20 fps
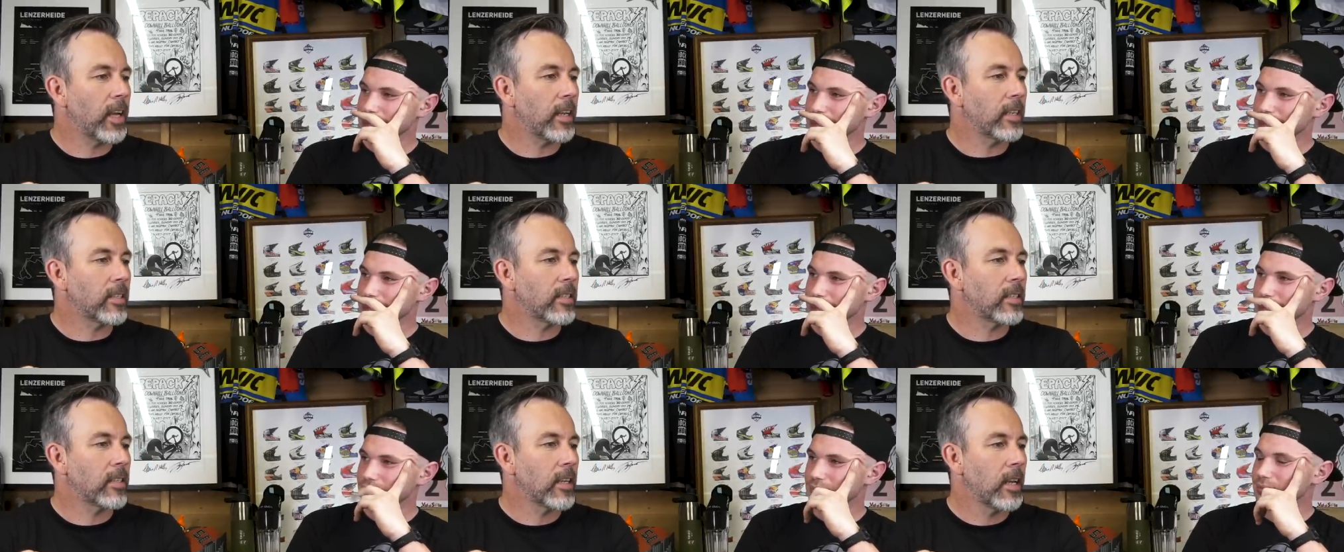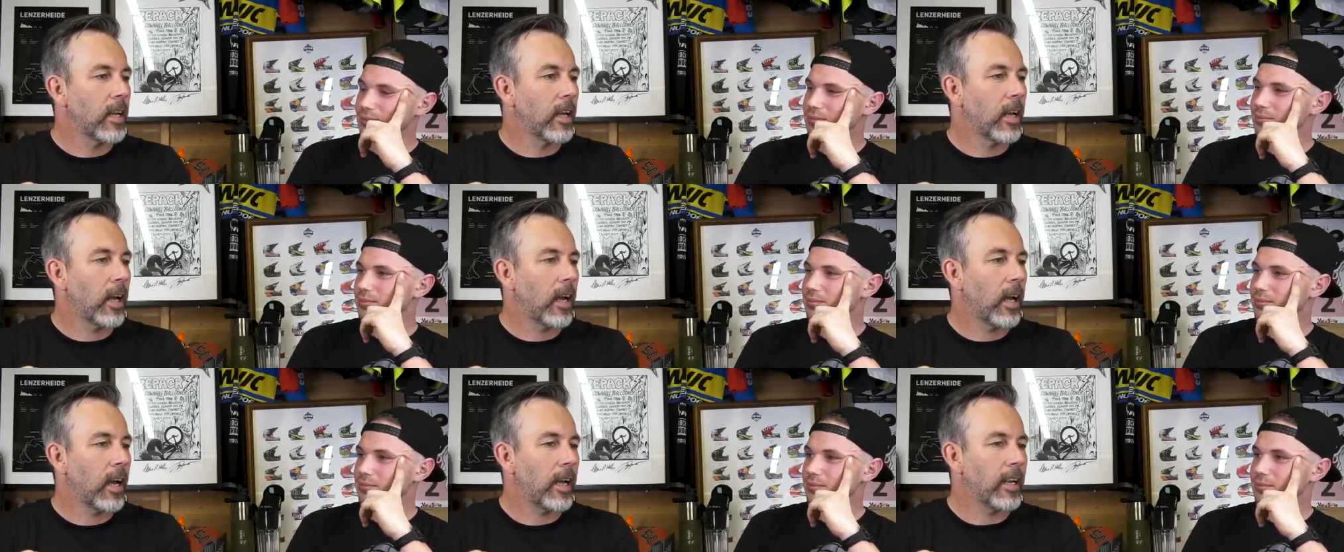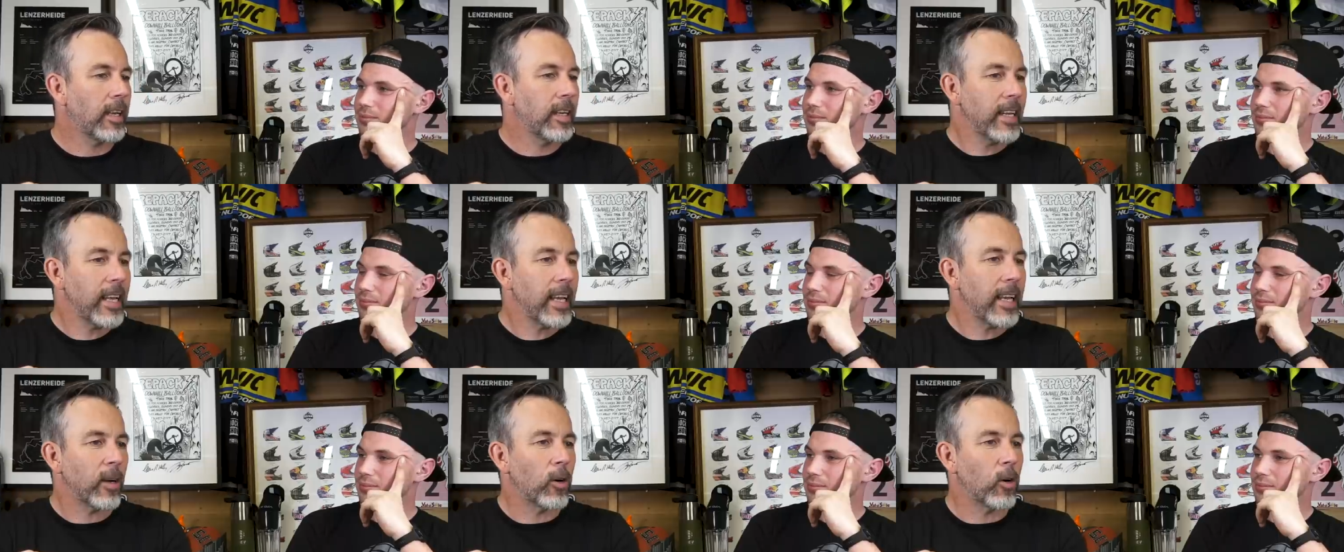Speaker 1: is a
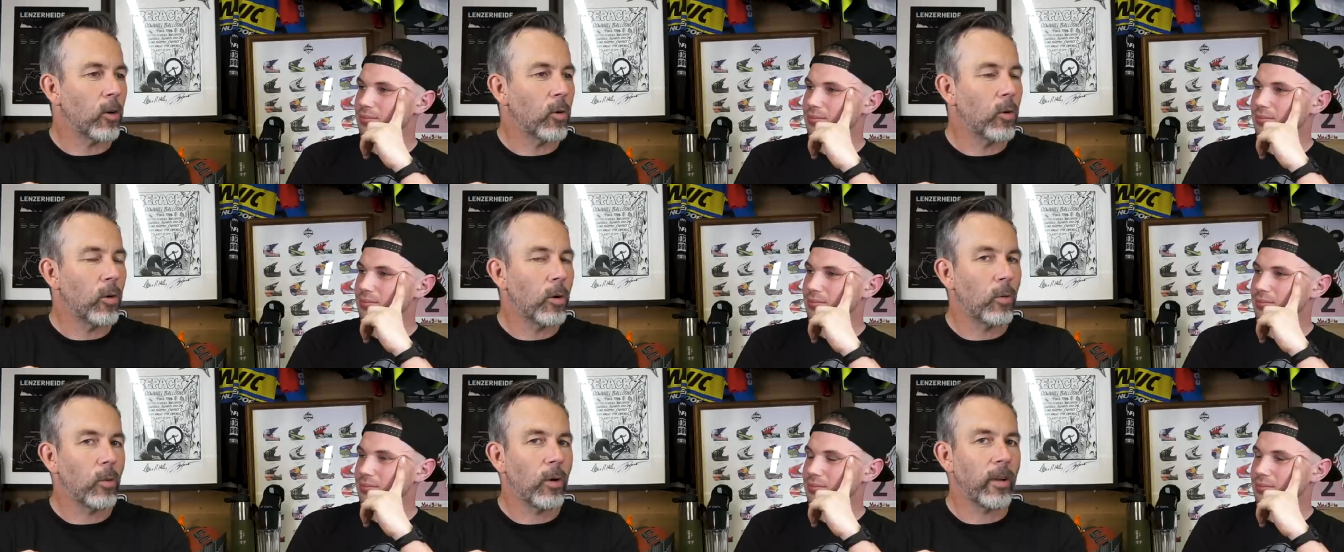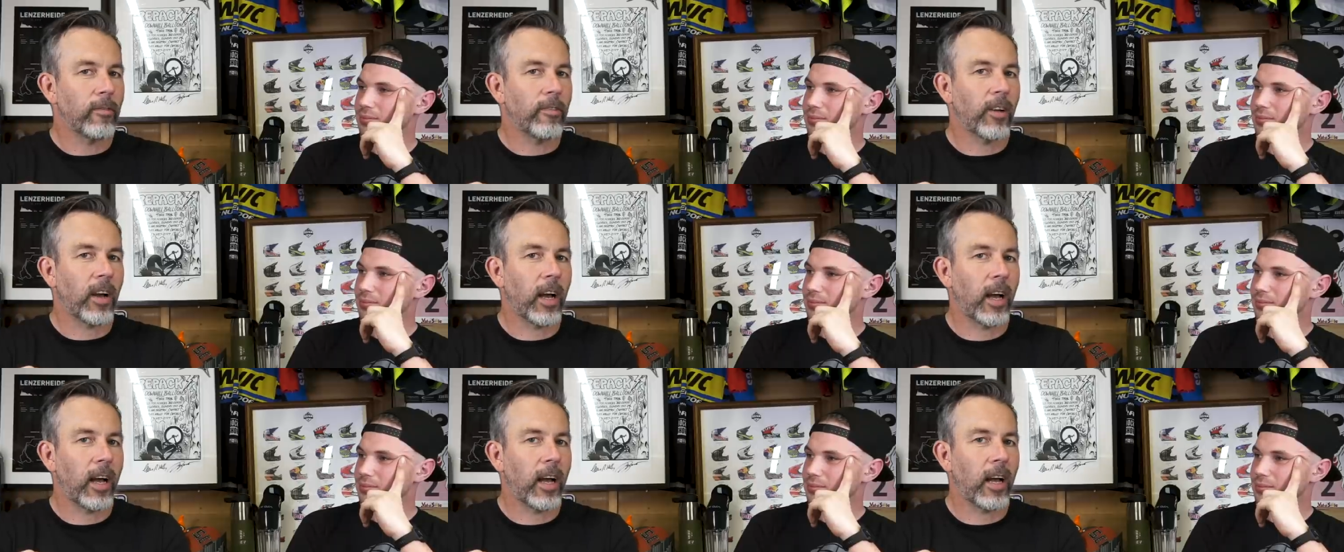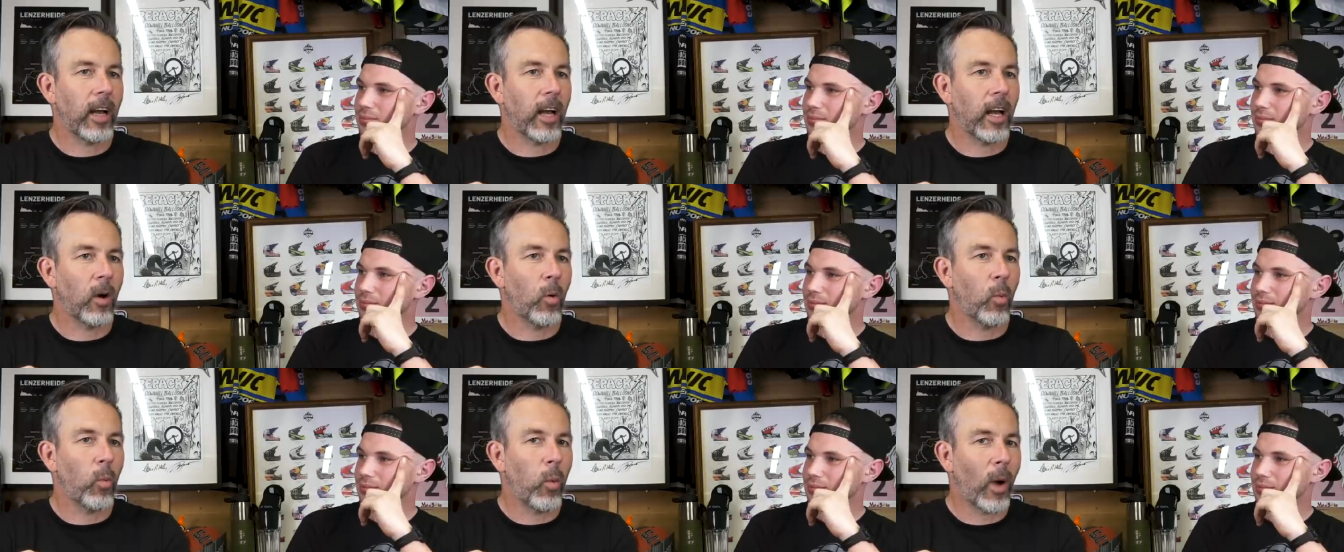Neil with a,
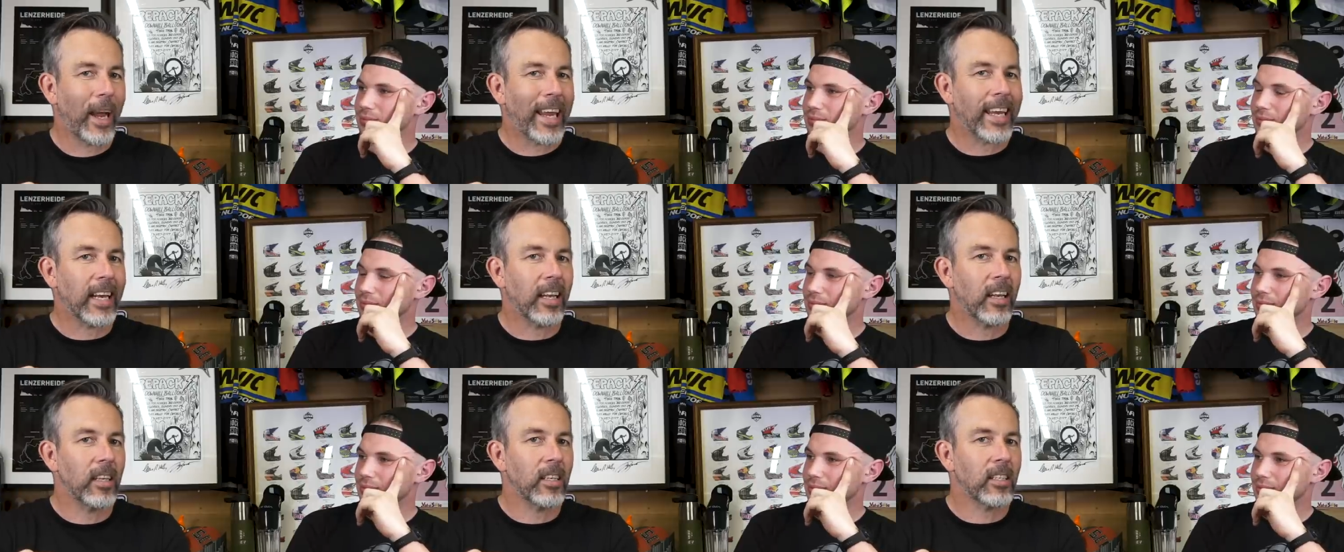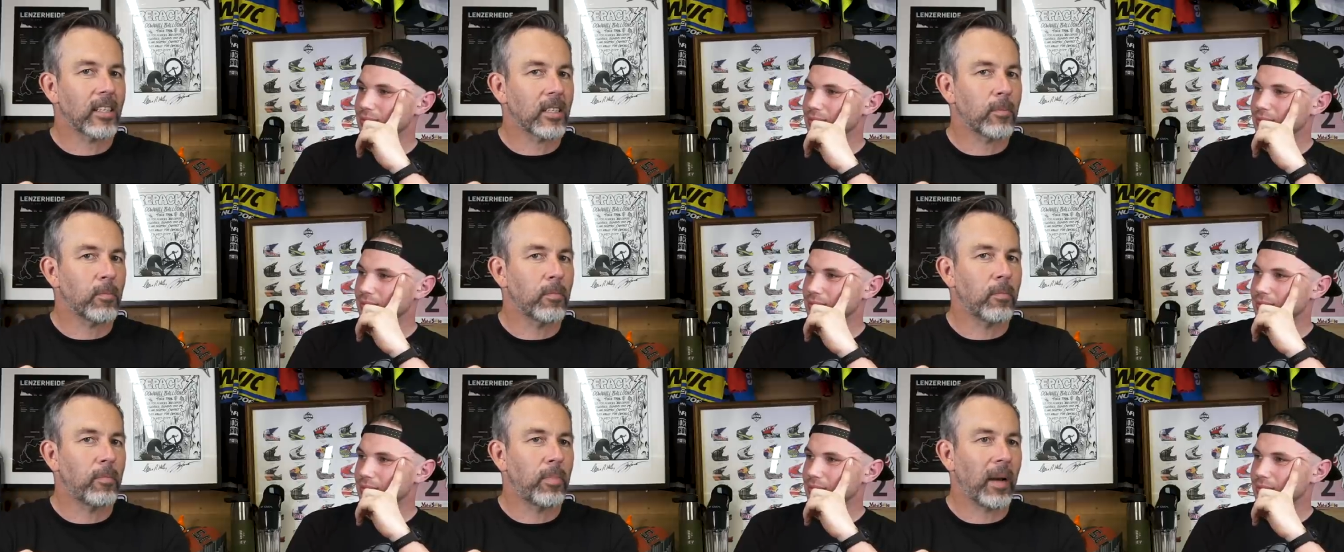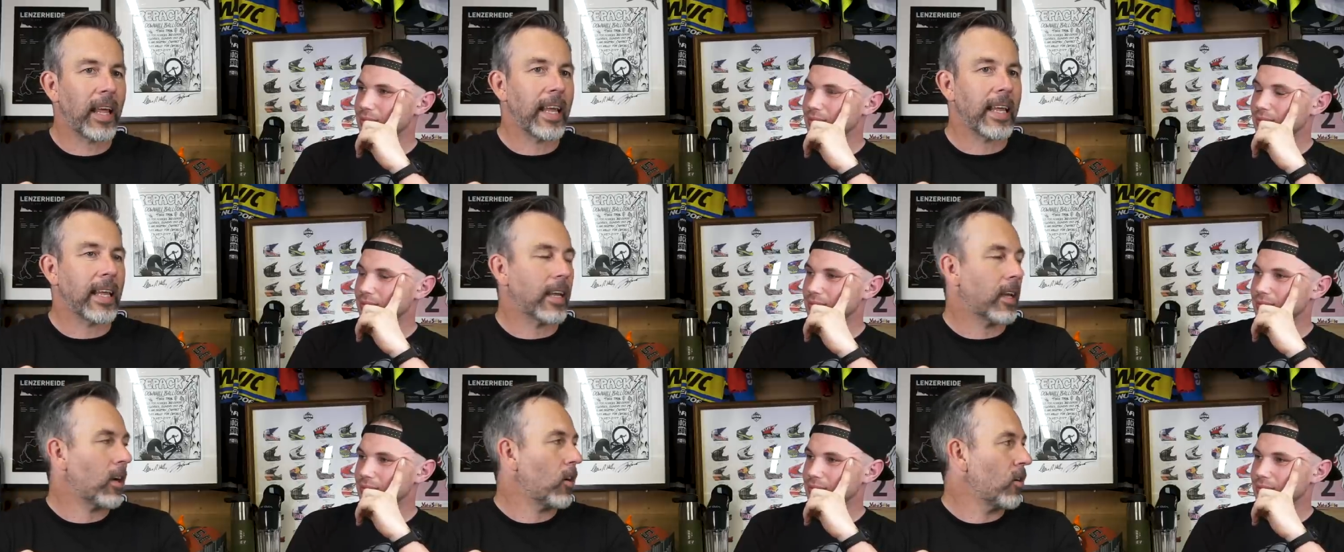a weightless
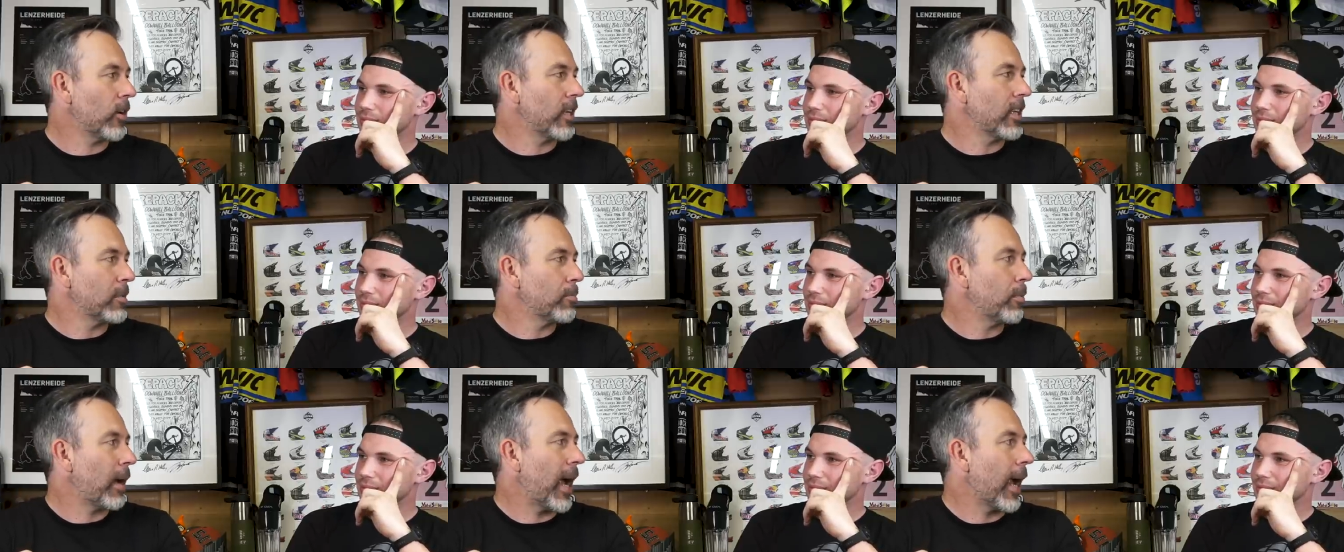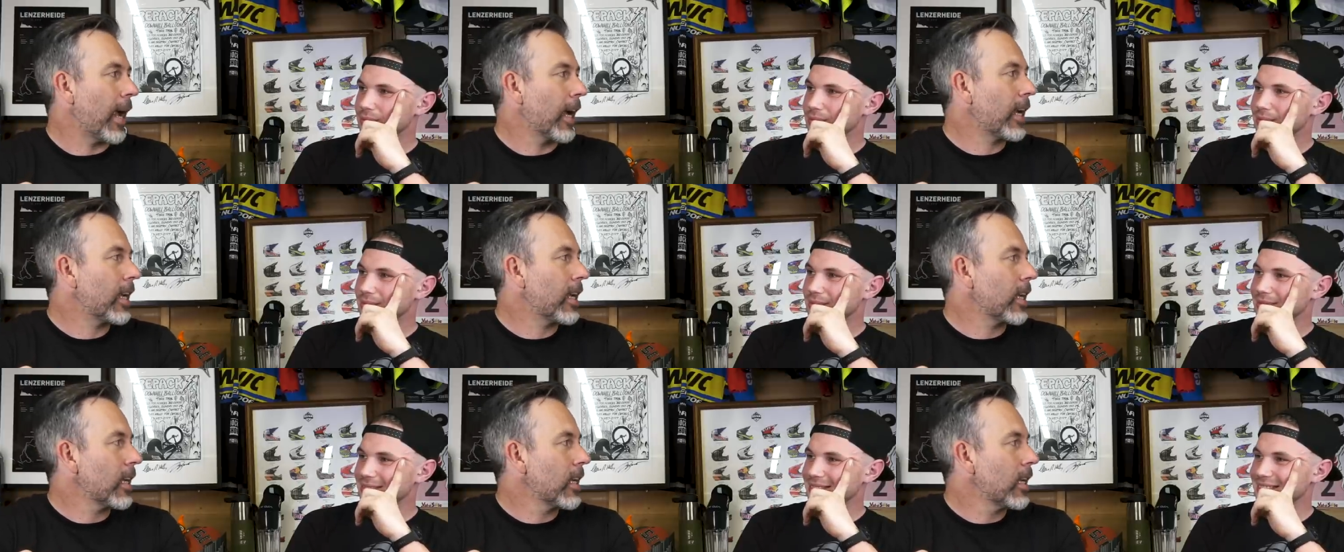Blake on his back.